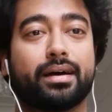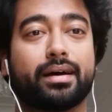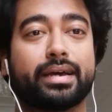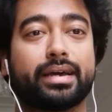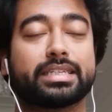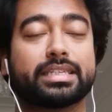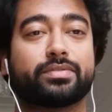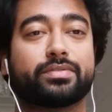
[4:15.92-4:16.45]

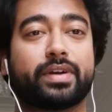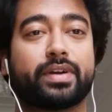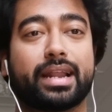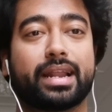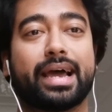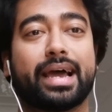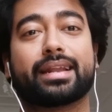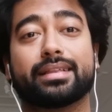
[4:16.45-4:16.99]
it is very
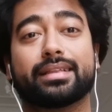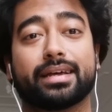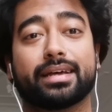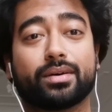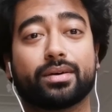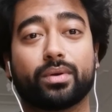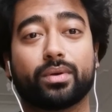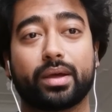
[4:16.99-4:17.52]
likely
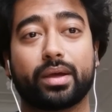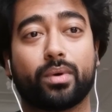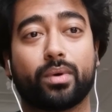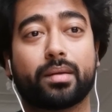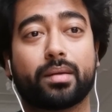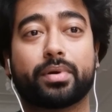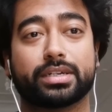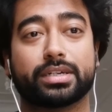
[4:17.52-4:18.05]
that only
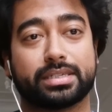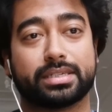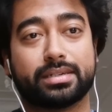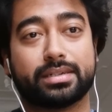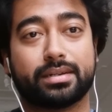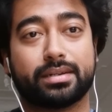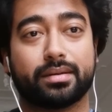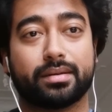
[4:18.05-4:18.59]
one
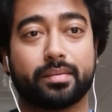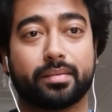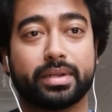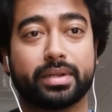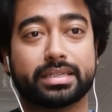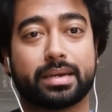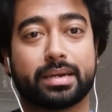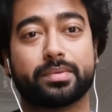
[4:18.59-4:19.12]
person
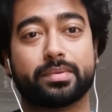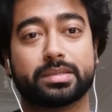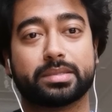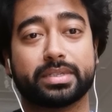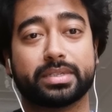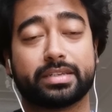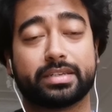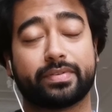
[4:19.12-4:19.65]
builds up
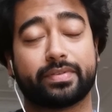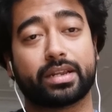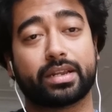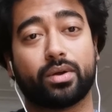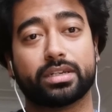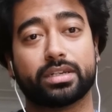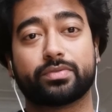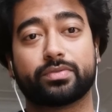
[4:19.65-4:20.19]
the
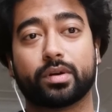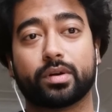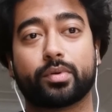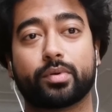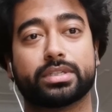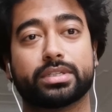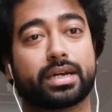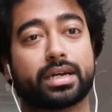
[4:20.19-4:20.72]
specific knowledge for
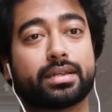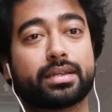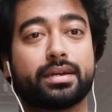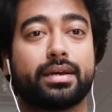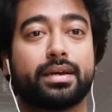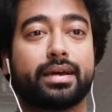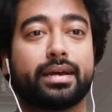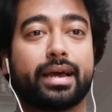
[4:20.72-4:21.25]
a project.
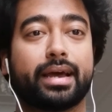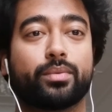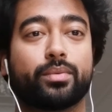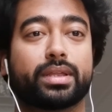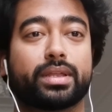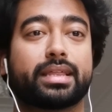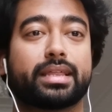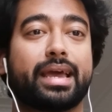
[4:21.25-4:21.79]

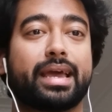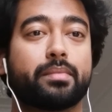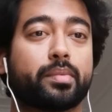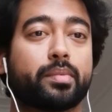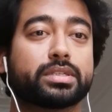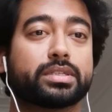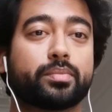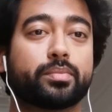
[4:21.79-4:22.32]
And with
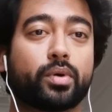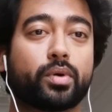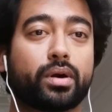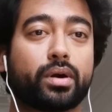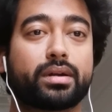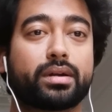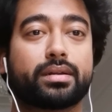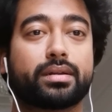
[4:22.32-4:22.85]
AMable
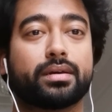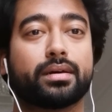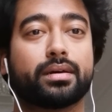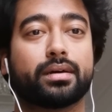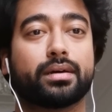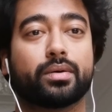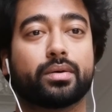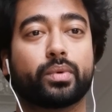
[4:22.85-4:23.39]
support,
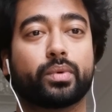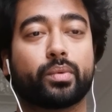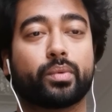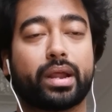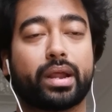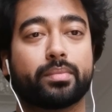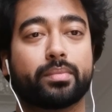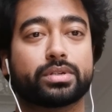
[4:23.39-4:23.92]
we
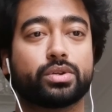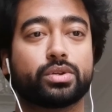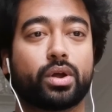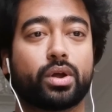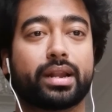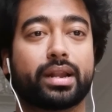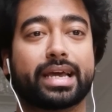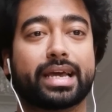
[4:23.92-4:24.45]
were able to
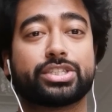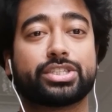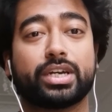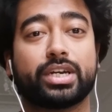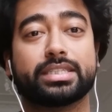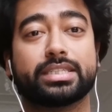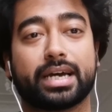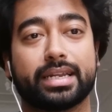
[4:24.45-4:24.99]
not only
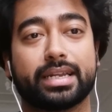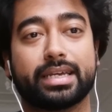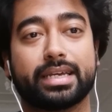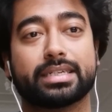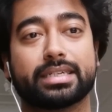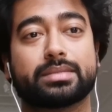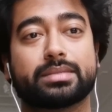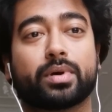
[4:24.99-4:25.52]
exchange
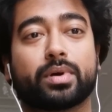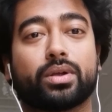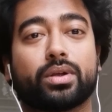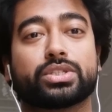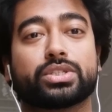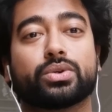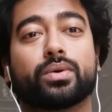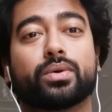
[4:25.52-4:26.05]
ideas, but
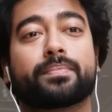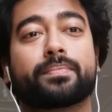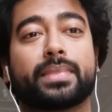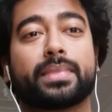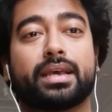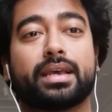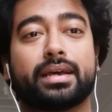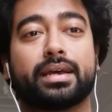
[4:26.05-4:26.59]
also
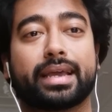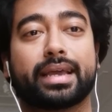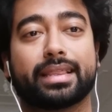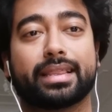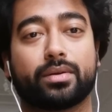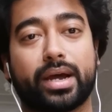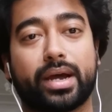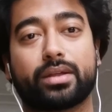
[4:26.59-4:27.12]
get
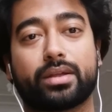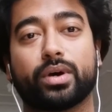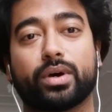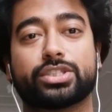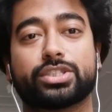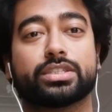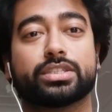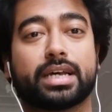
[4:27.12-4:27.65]
the right
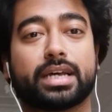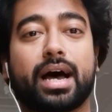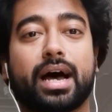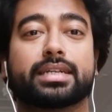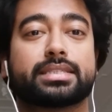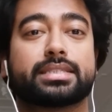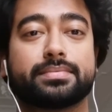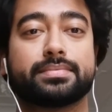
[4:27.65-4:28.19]
questions
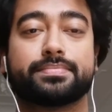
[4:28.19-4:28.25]
asked.